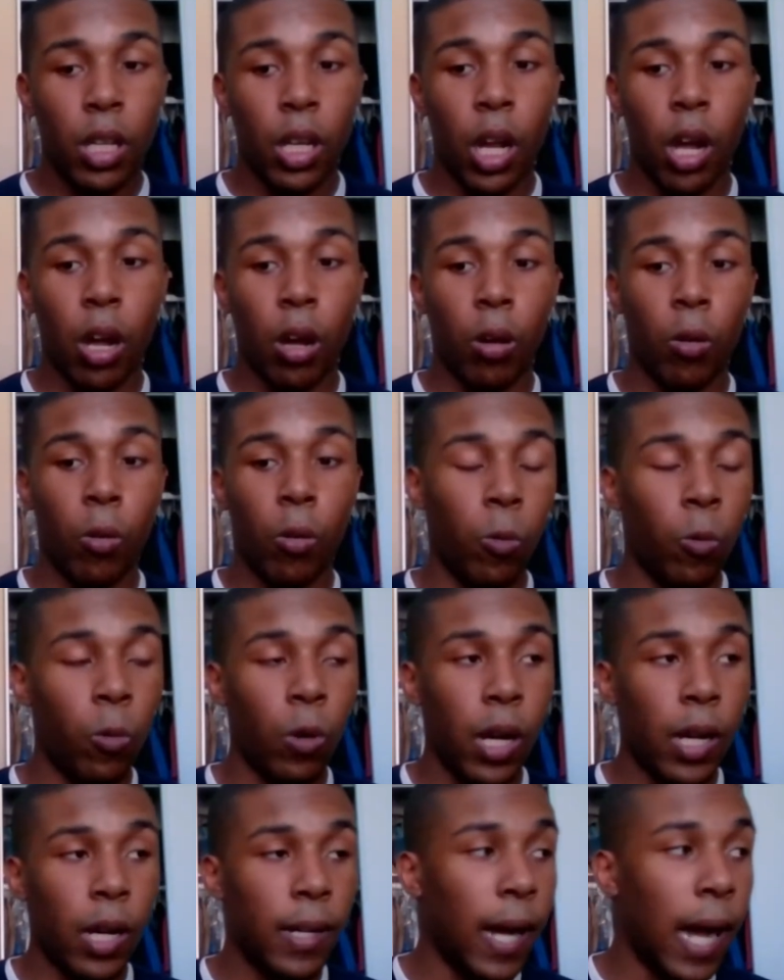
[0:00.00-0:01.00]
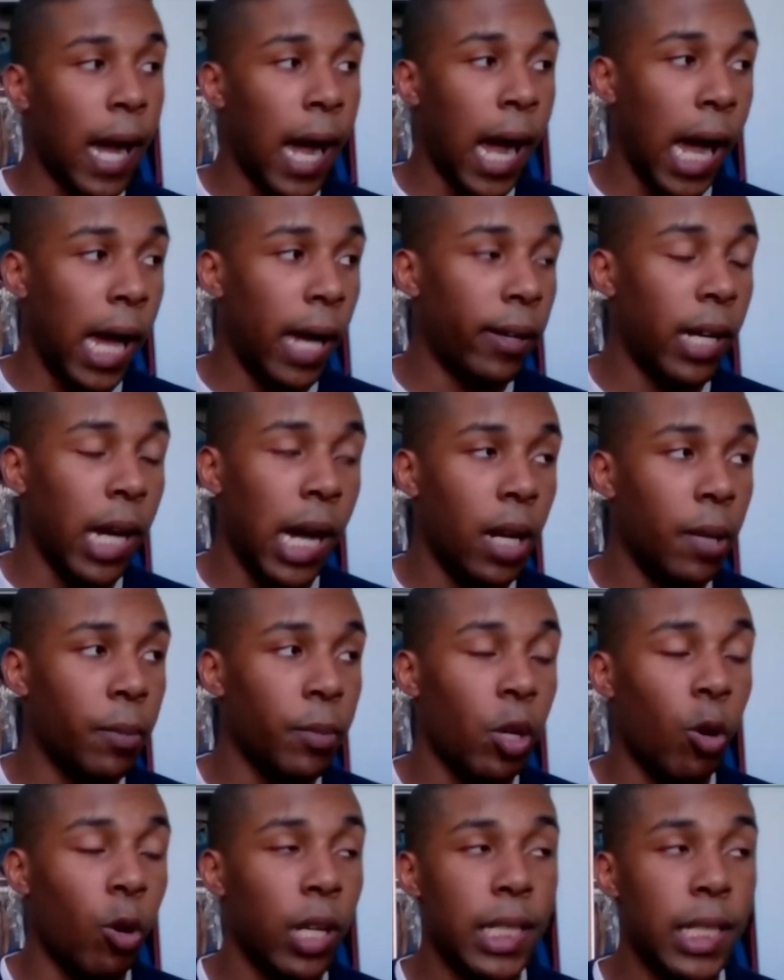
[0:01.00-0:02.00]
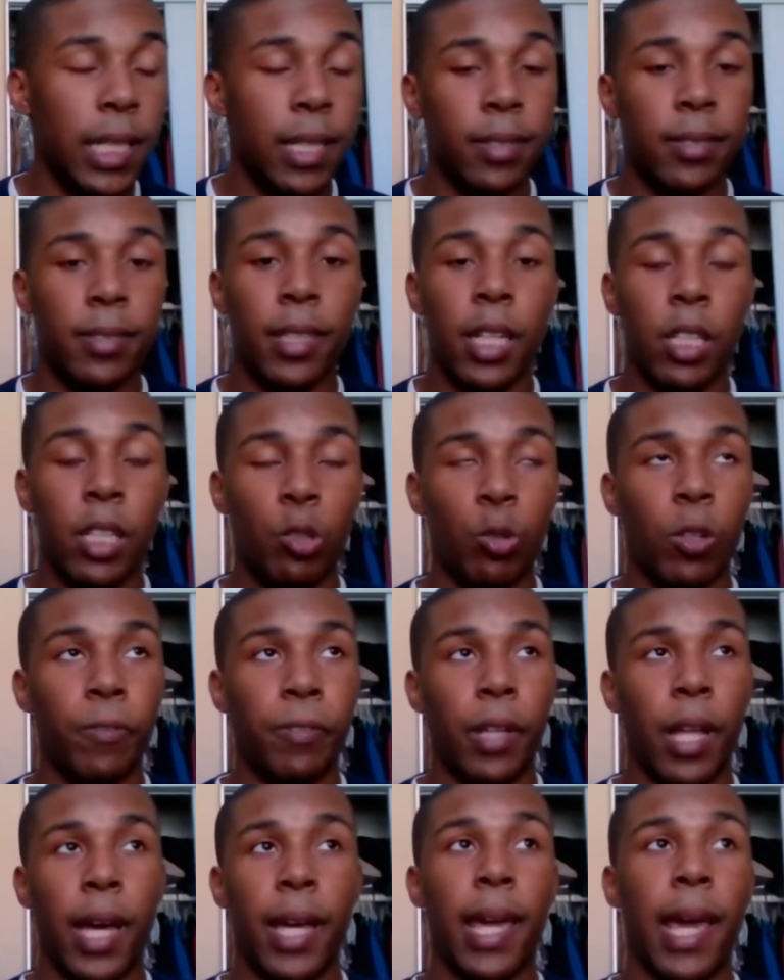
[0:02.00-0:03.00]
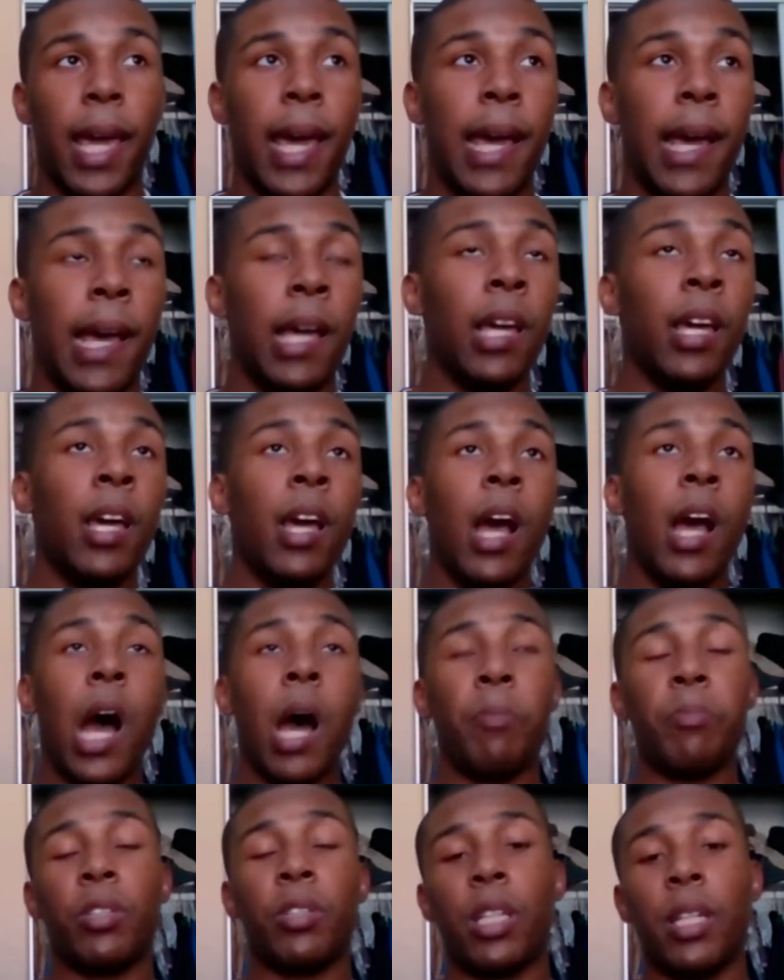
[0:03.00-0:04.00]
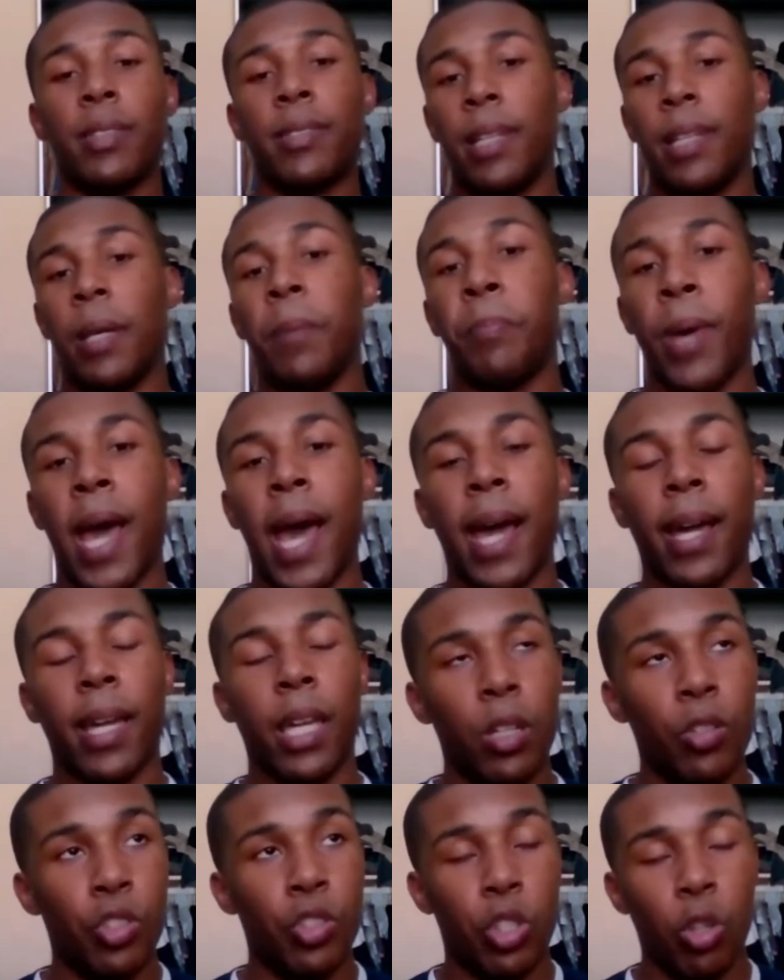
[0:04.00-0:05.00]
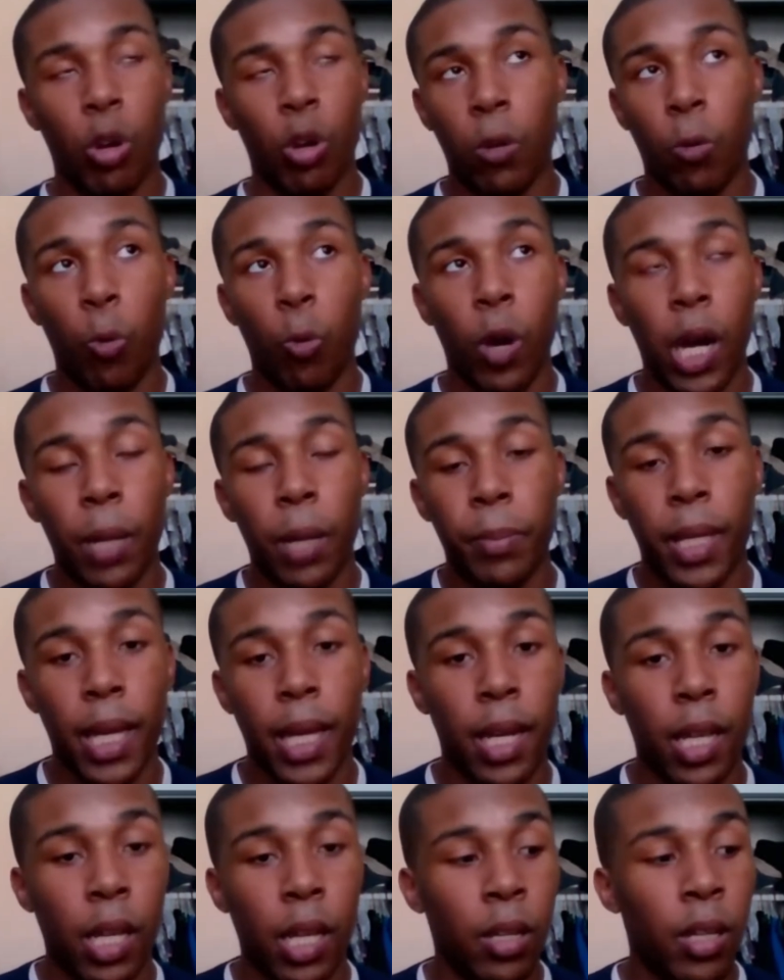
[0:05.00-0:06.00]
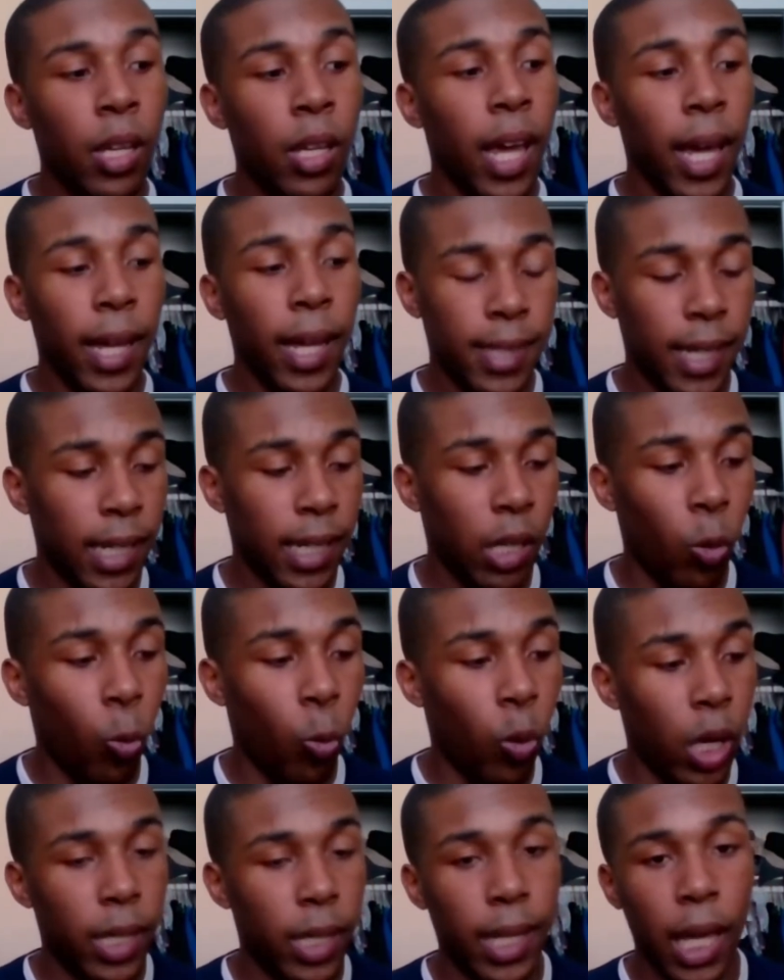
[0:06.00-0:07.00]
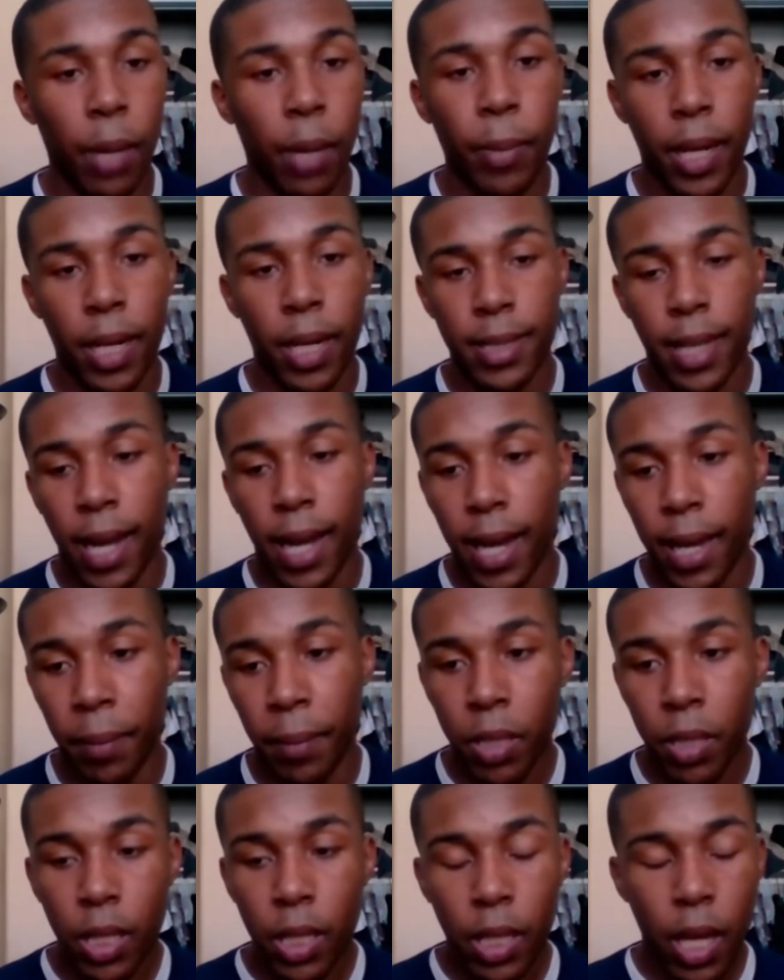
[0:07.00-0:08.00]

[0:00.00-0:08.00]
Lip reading: You know, I kind of going into the season with like, I'm just gonna sit back, enjoy what I'm getting, and take it one game at a time.